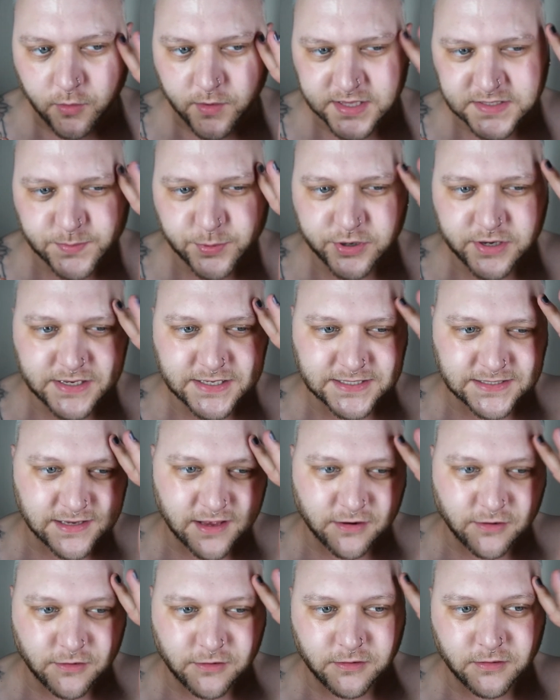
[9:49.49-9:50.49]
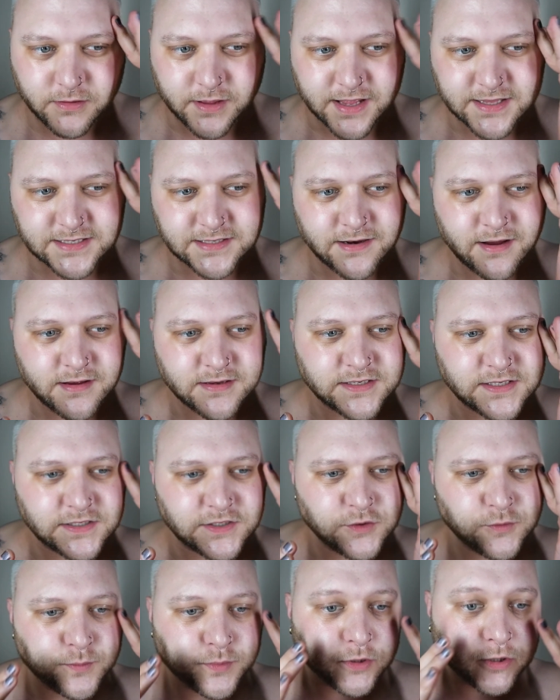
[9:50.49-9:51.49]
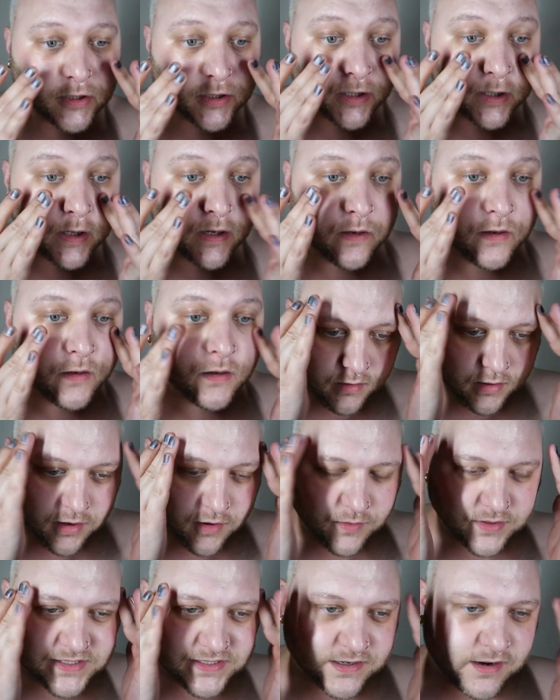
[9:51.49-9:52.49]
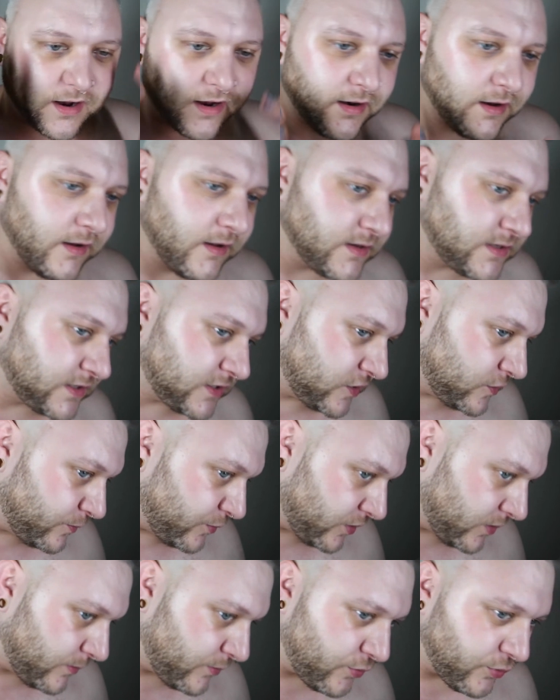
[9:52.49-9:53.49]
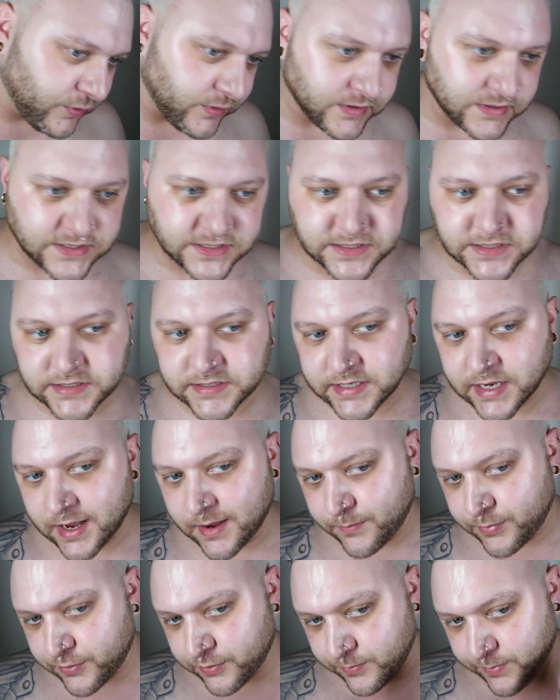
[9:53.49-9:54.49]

It's pretty subtle. It's not super You know, it's not a super important step,